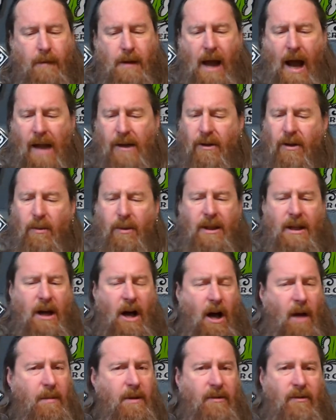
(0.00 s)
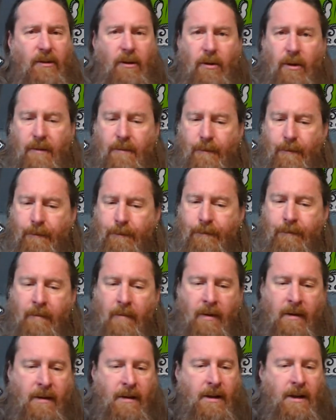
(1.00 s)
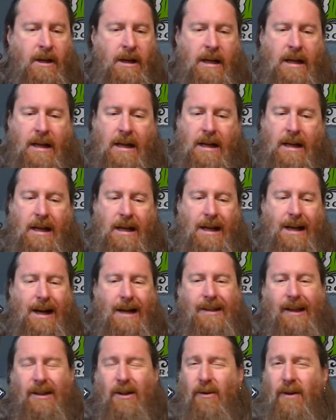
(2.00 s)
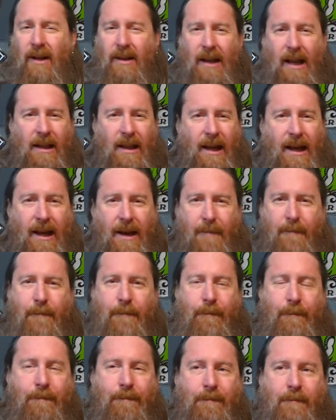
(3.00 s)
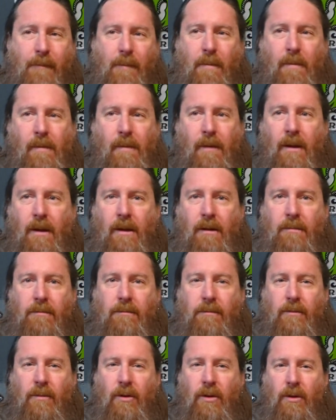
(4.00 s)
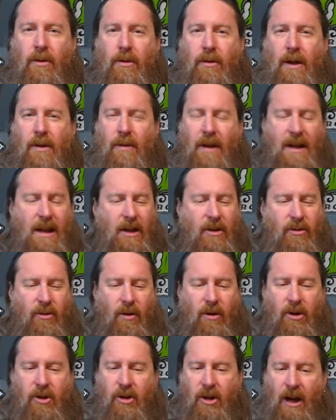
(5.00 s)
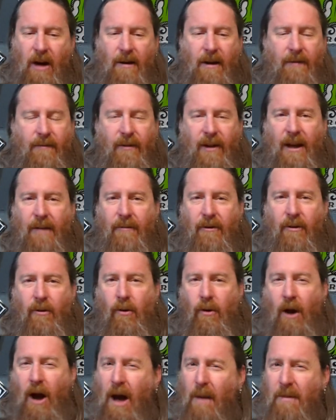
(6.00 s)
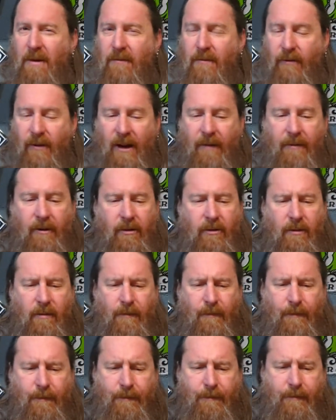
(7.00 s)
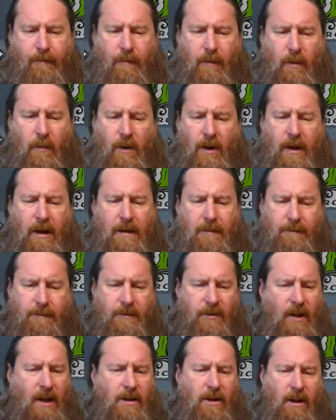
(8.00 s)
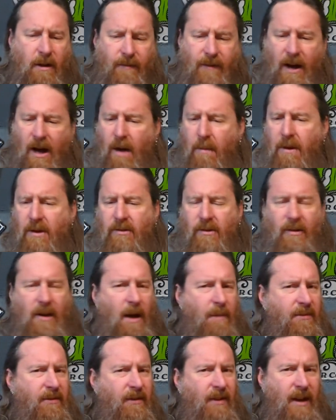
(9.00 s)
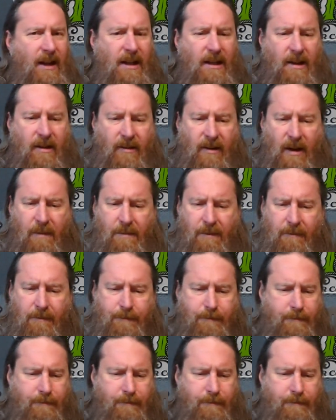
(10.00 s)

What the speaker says: I don't know what the almond's doing. Because I don't get that, I don't get any sort of cherry flavor or almond flavor, really. So I don't know if the almonds just help sticking this up.